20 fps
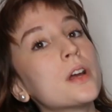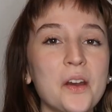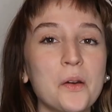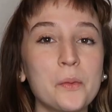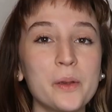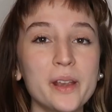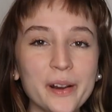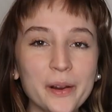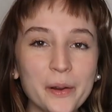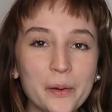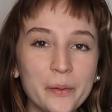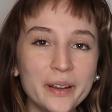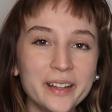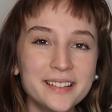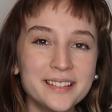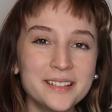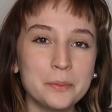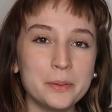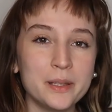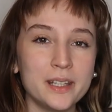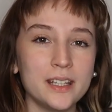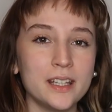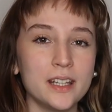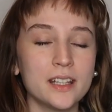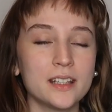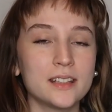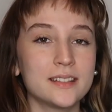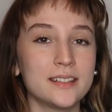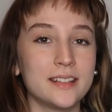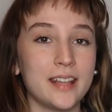We are going to be
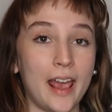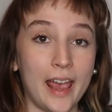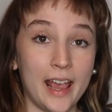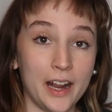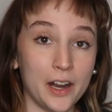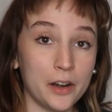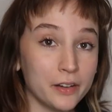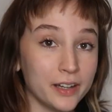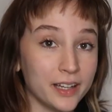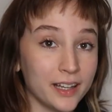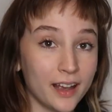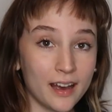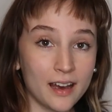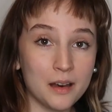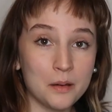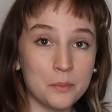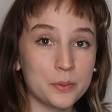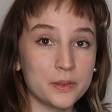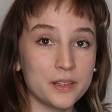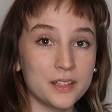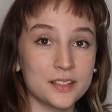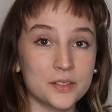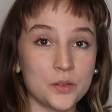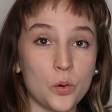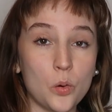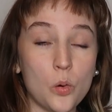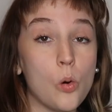tearing up this